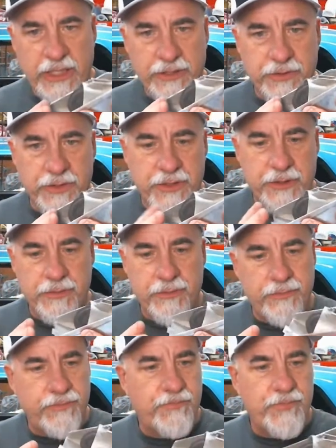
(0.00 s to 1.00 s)
actually,
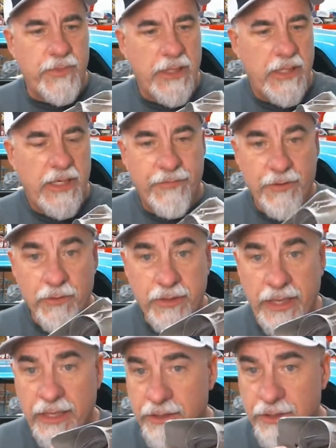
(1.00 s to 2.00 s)
if you look
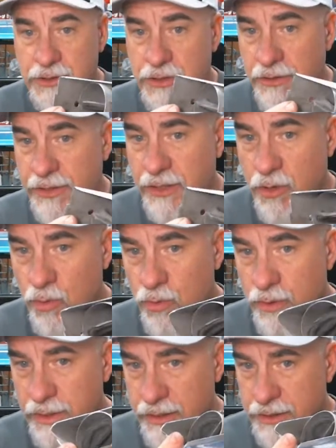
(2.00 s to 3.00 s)
at it, there's nothing
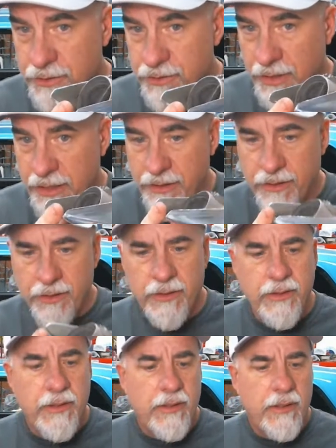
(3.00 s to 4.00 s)
holding this, right?
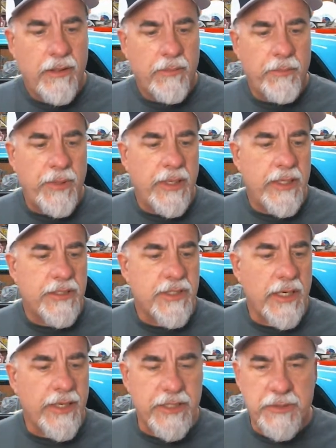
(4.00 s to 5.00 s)
But it's
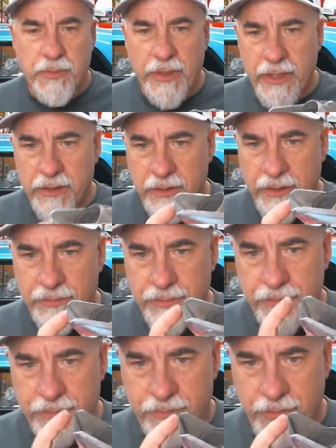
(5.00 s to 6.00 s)
got like a spring clip.
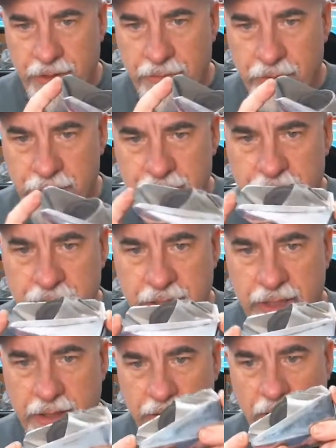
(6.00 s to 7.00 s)
When you push this
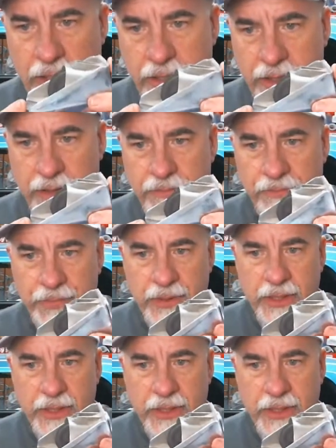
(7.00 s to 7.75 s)
in and lock it up,